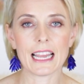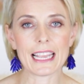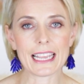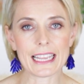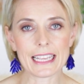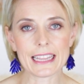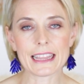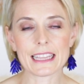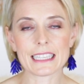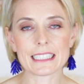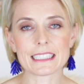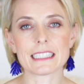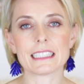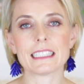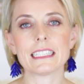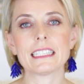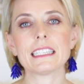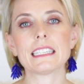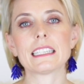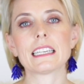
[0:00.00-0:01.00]
In this
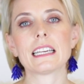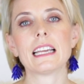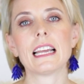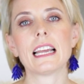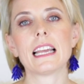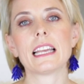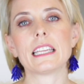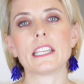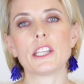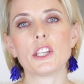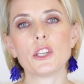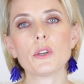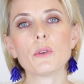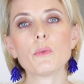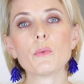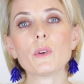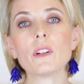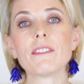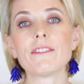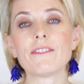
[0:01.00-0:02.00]
link, you
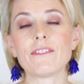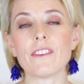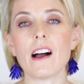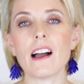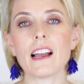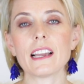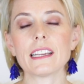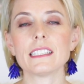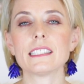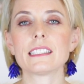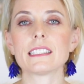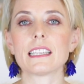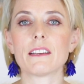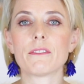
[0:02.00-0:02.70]
will find